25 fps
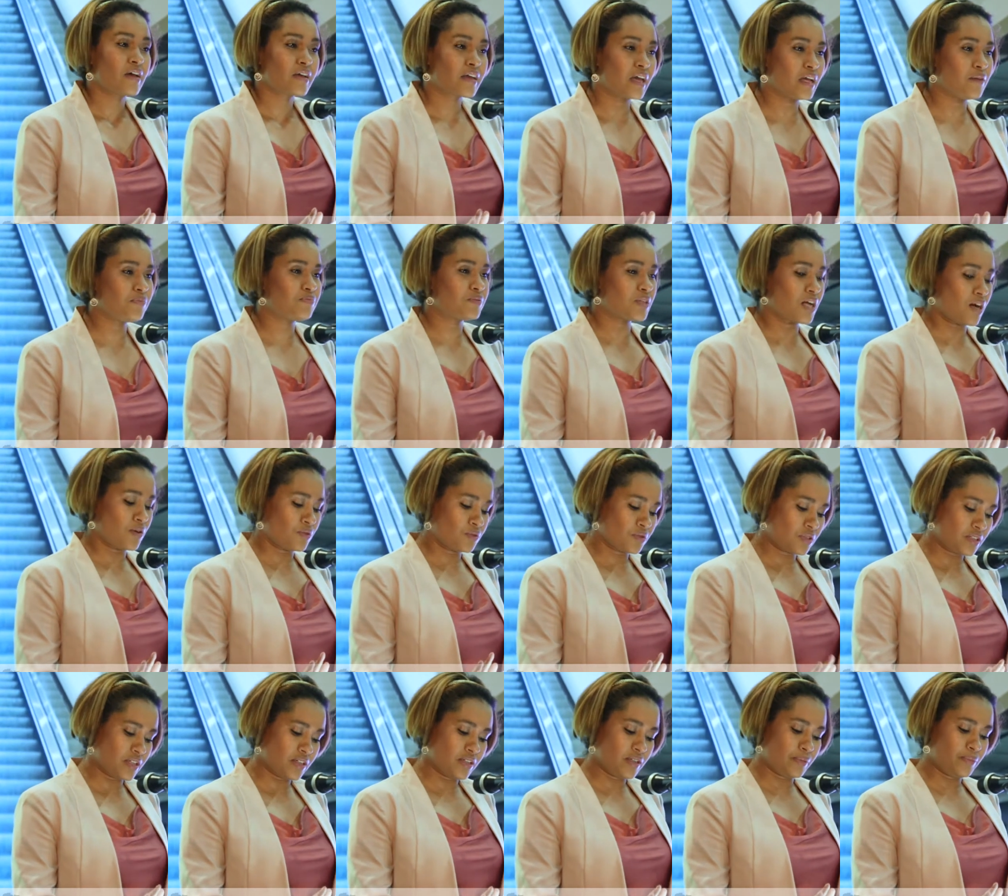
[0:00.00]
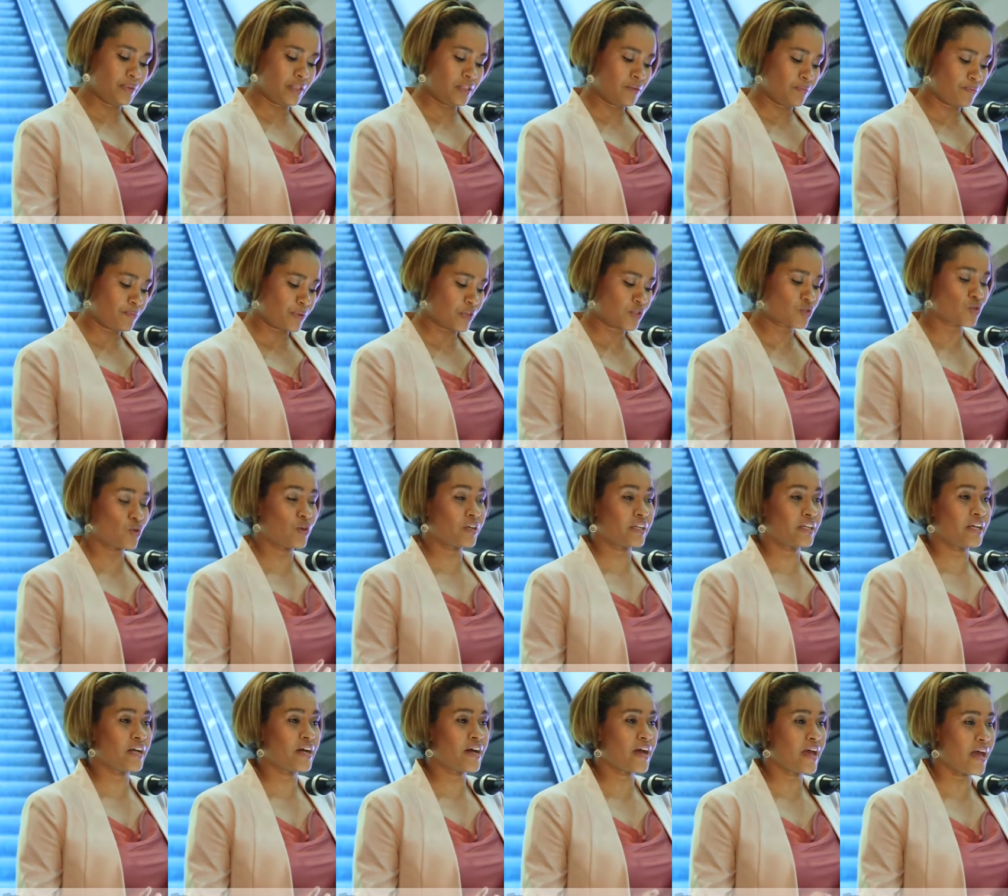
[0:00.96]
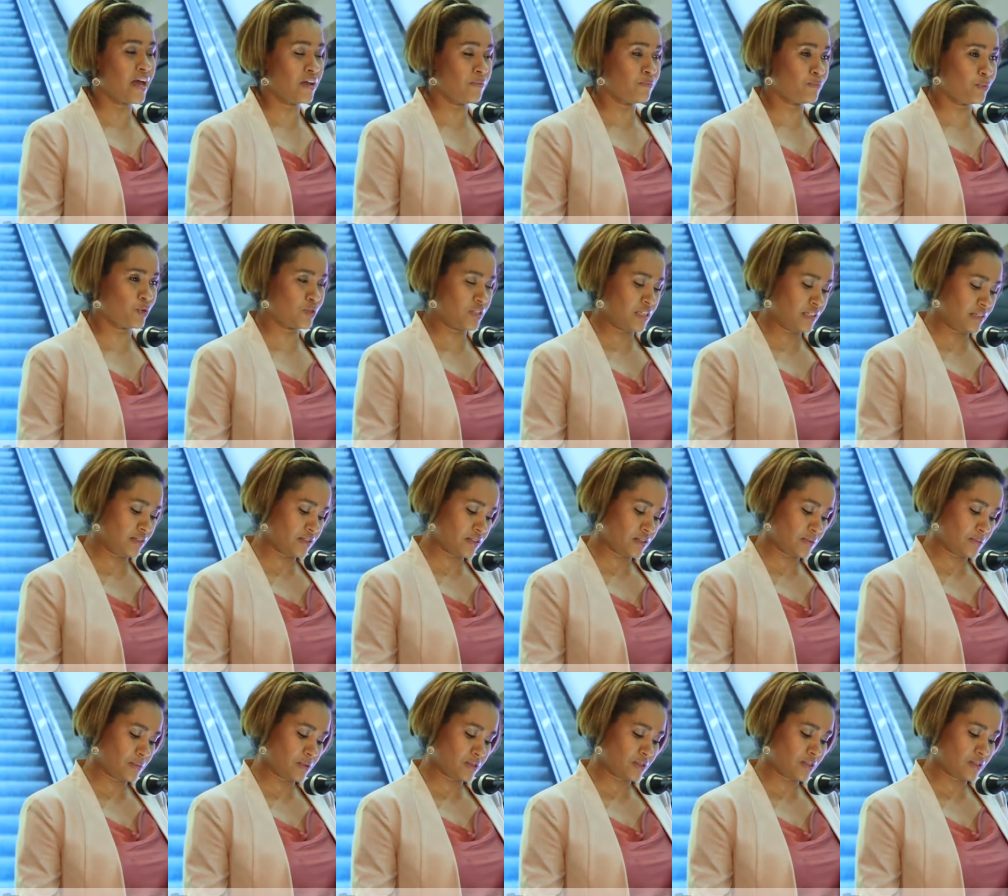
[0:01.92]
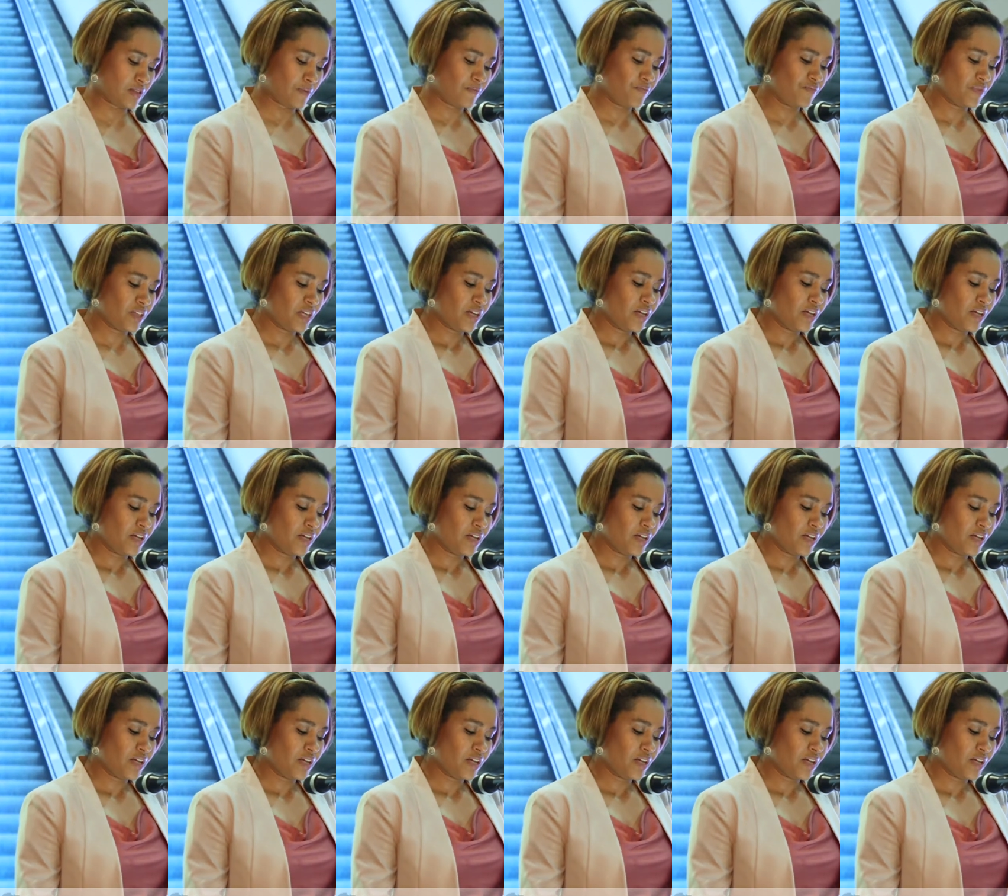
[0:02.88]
Cape Town, Durban, Pretoria, and Port Elizabeth.